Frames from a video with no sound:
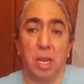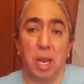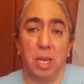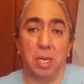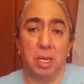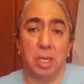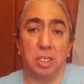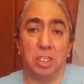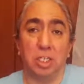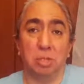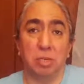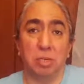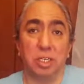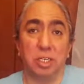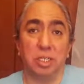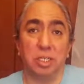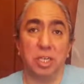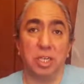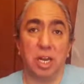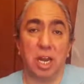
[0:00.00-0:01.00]
And I just want
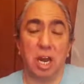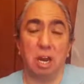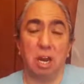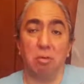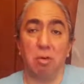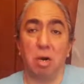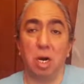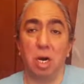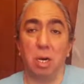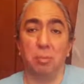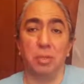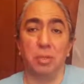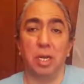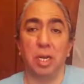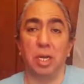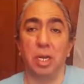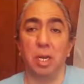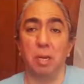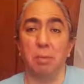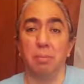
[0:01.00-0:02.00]
to state how humbled
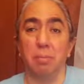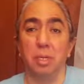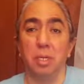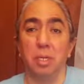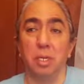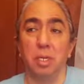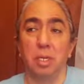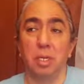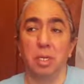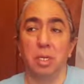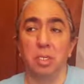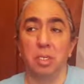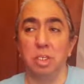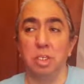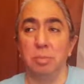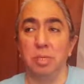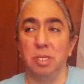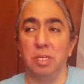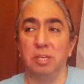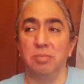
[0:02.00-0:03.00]
I am to
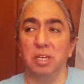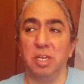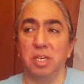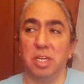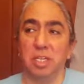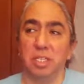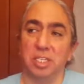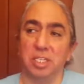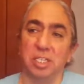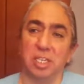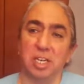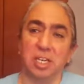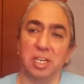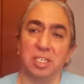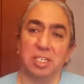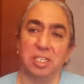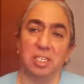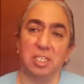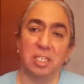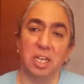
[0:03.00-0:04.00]
be living on these
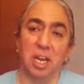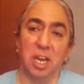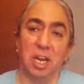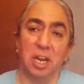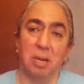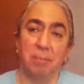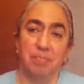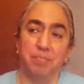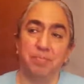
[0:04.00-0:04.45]
lands today.